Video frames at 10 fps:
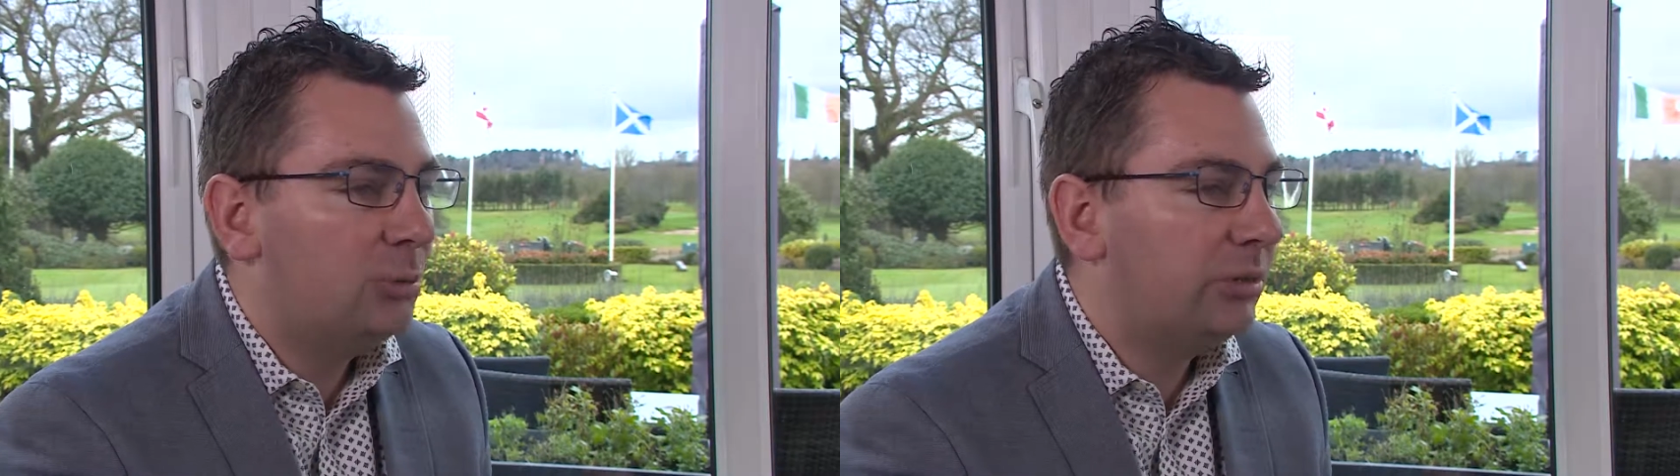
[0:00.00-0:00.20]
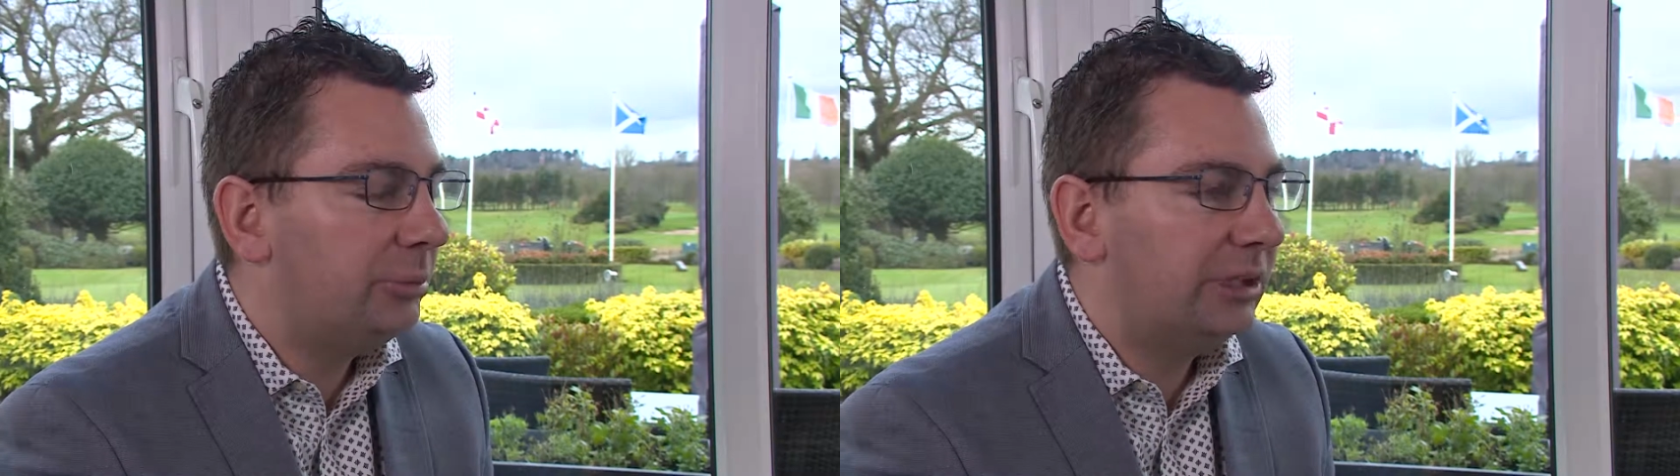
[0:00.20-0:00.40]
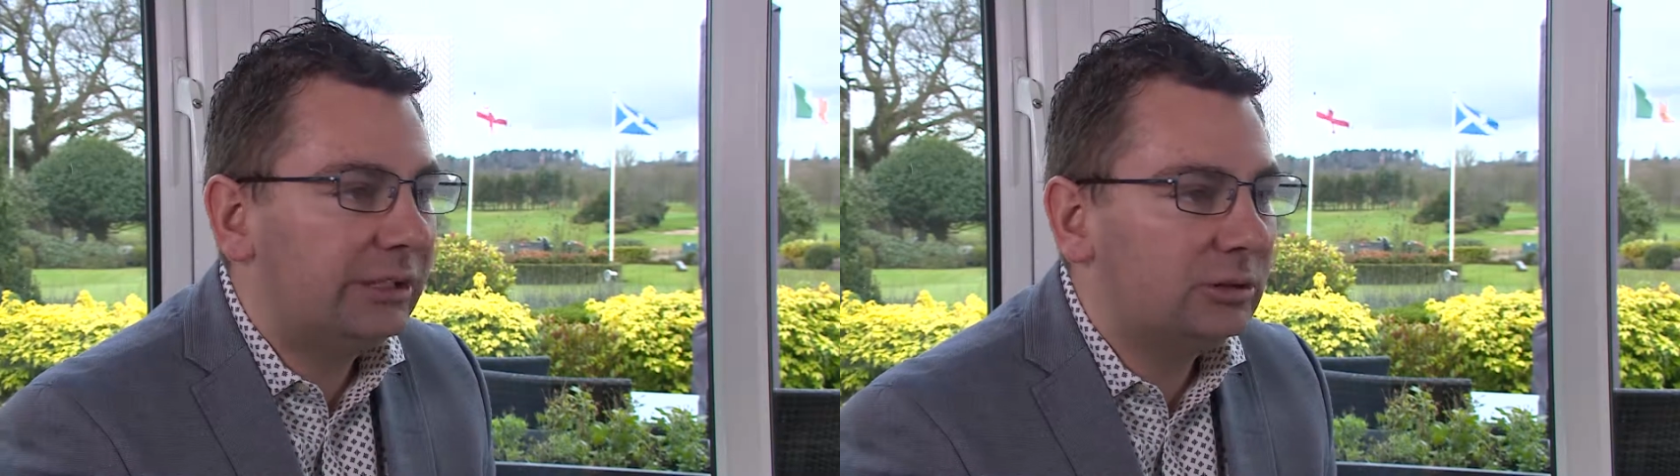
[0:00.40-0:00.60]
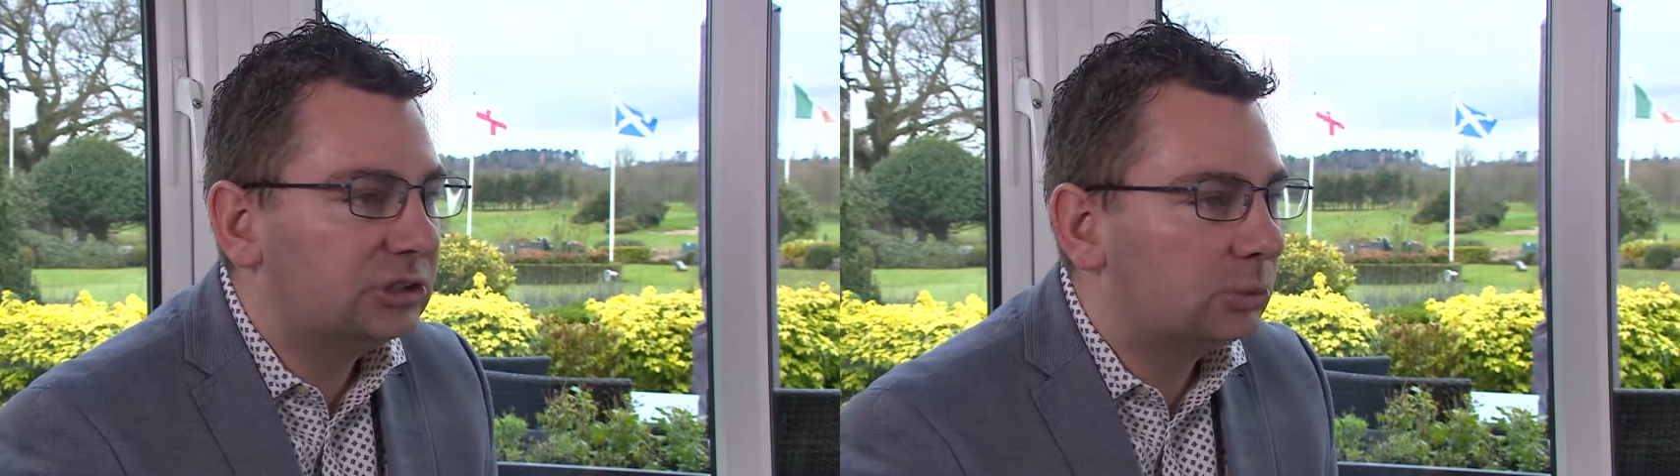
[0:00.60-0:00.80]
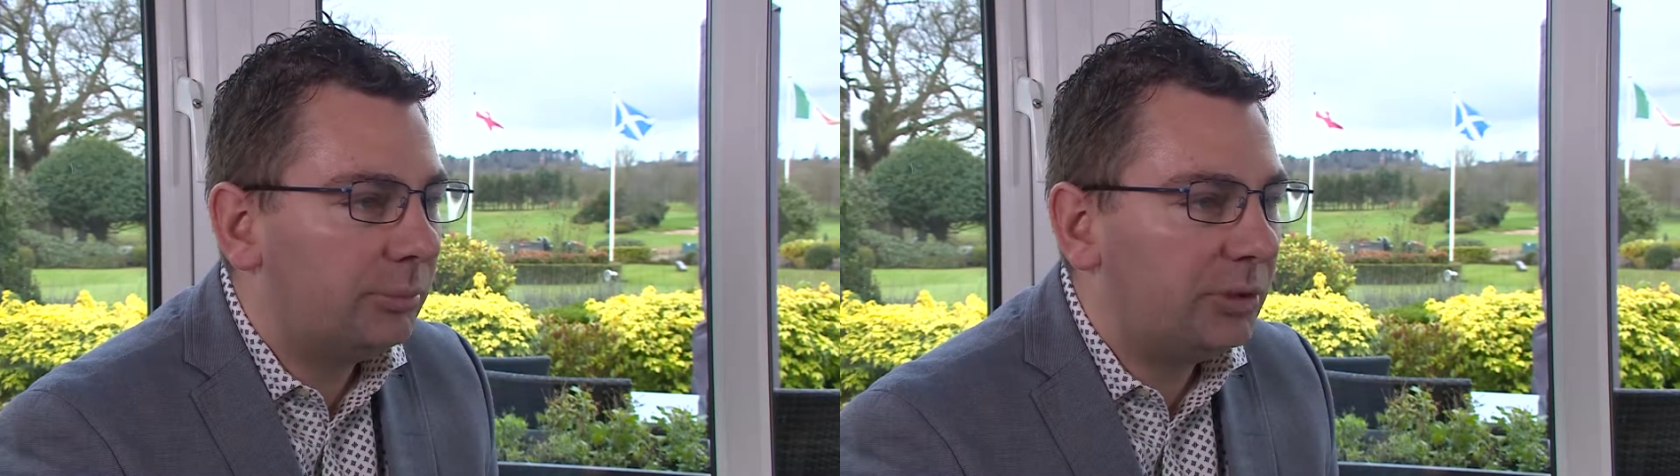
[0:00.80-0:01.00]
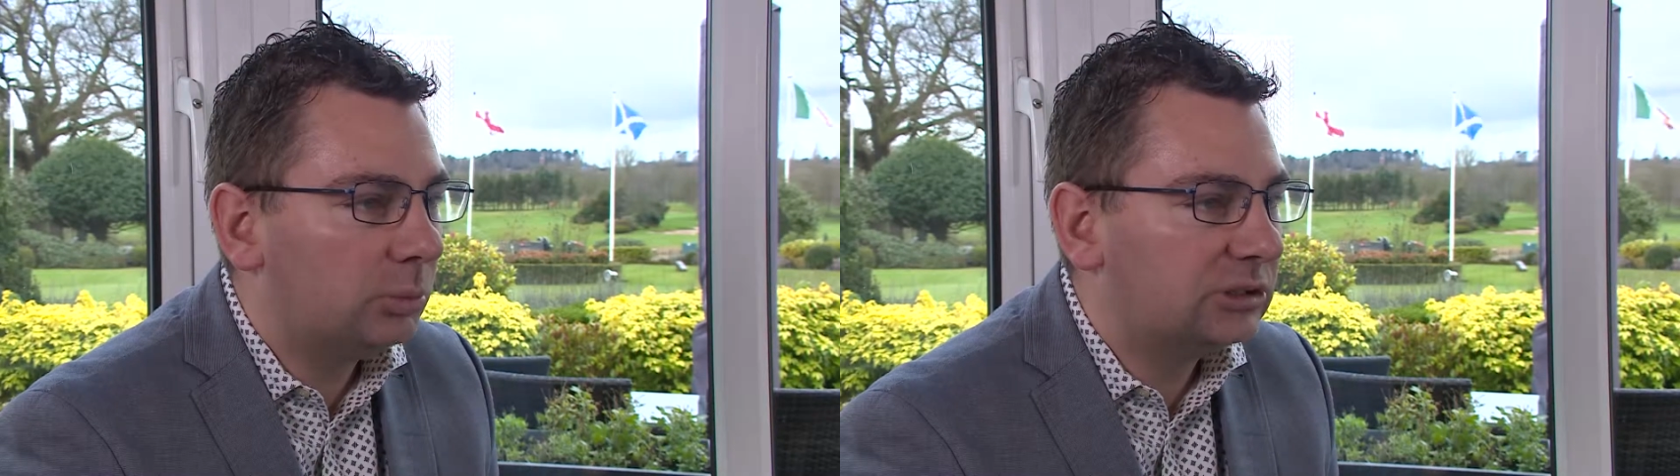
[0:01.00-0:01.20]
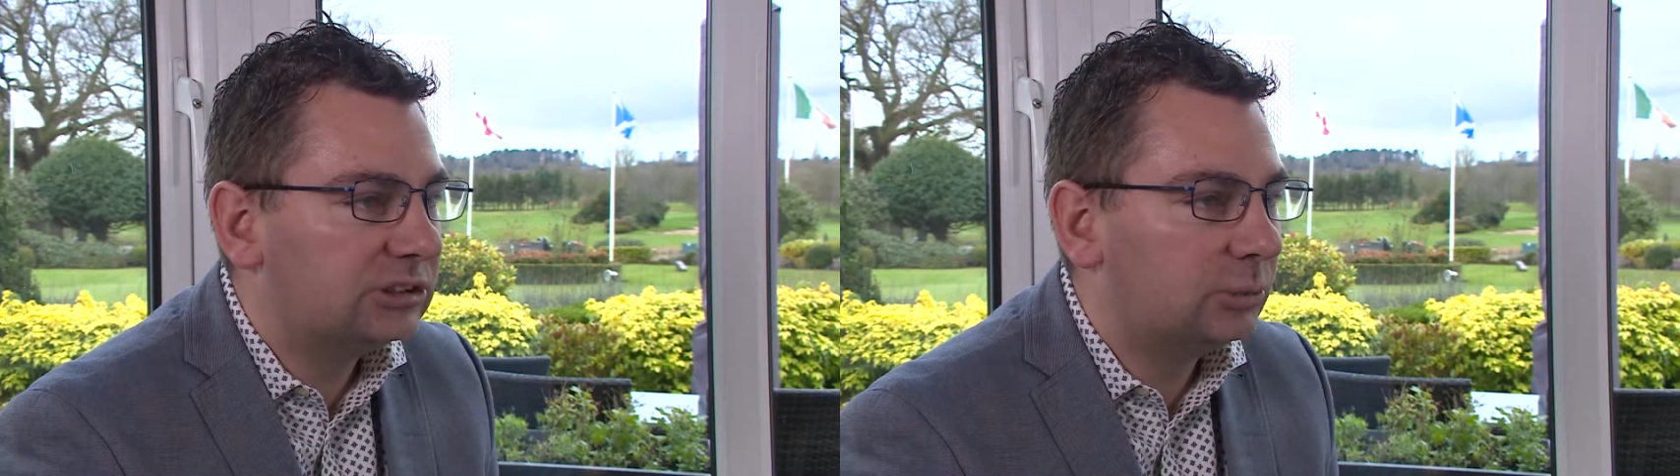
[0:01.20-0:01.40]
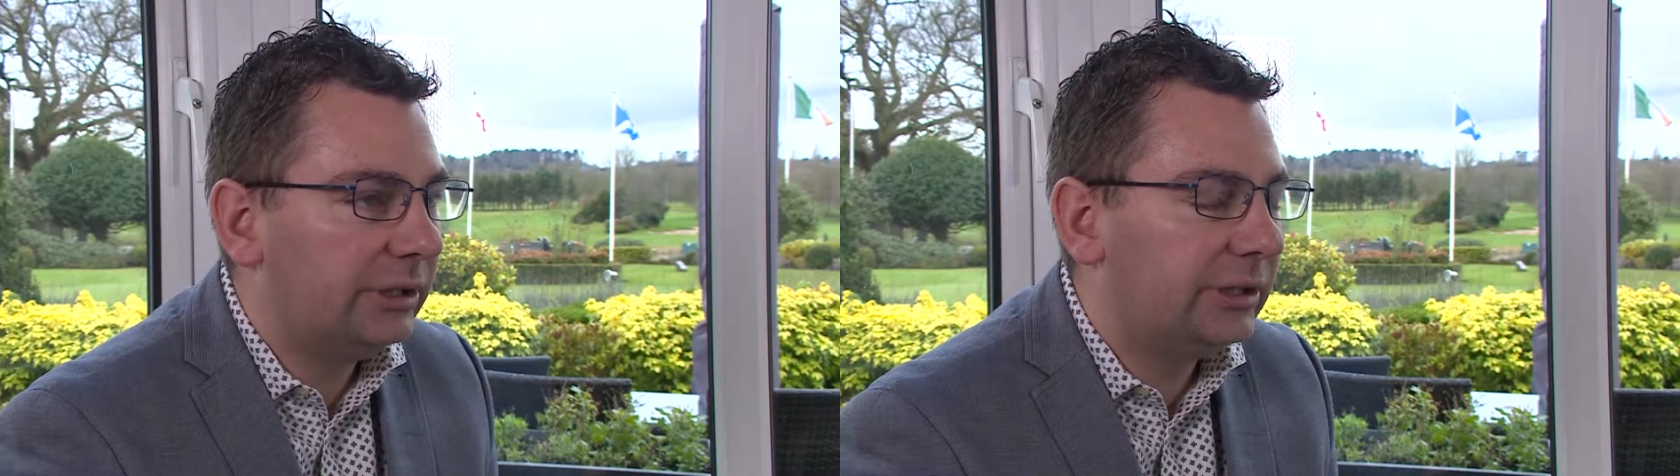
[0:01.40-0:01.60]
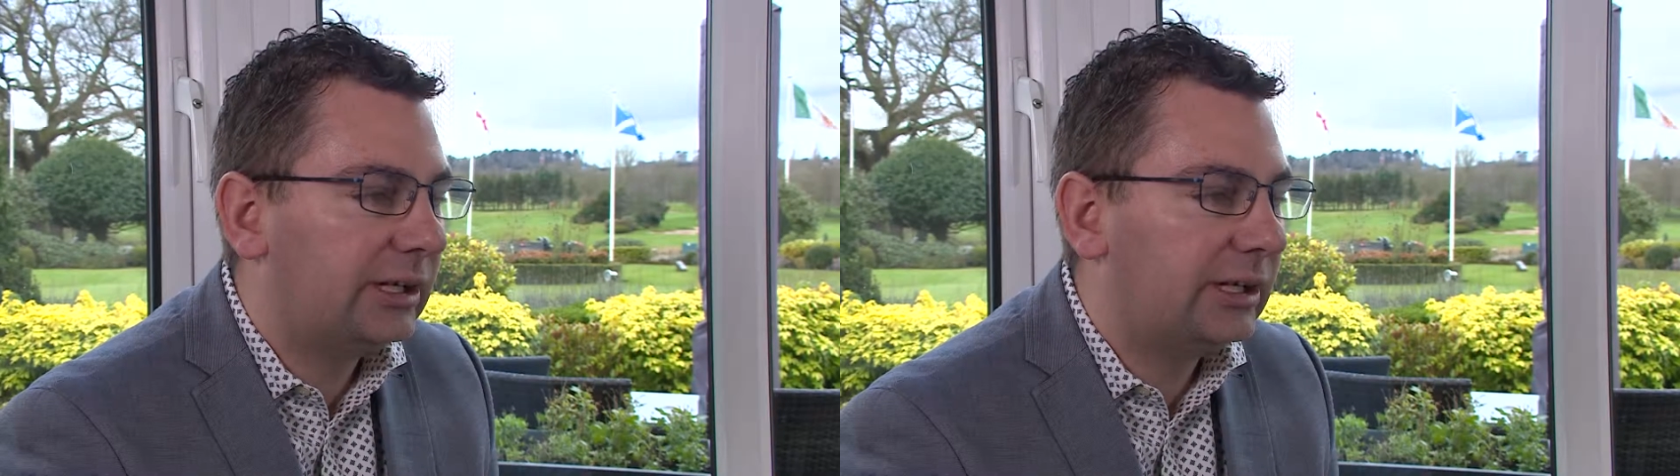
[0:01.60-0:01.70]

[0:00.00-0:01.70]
maybe they go swimming once a week